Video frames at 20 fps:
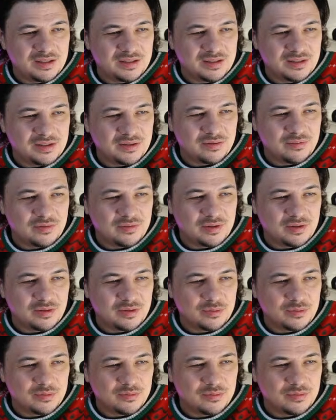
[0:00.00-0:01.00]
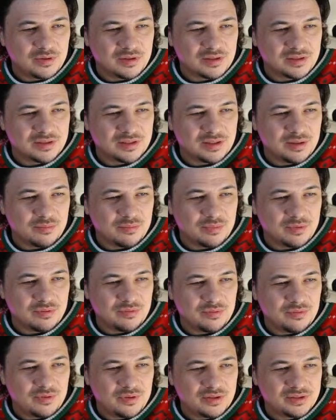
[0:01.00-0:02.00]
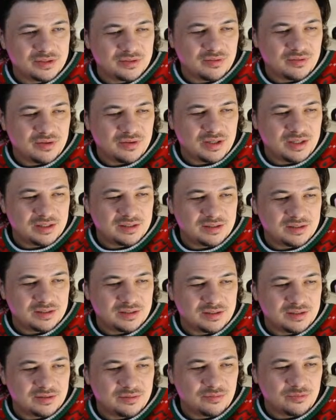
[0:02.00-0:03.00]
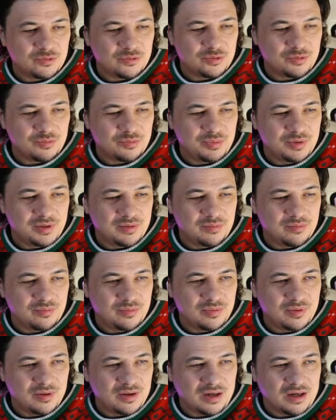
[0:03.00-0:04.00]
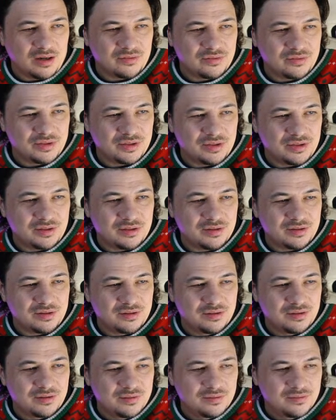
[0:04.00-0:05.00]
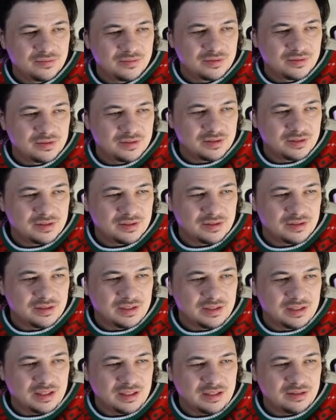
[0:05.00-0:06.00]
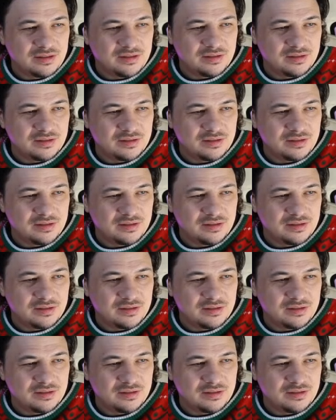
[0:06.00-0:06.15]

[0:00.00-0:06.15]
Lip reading: if we look, for example, first one, it would be after date.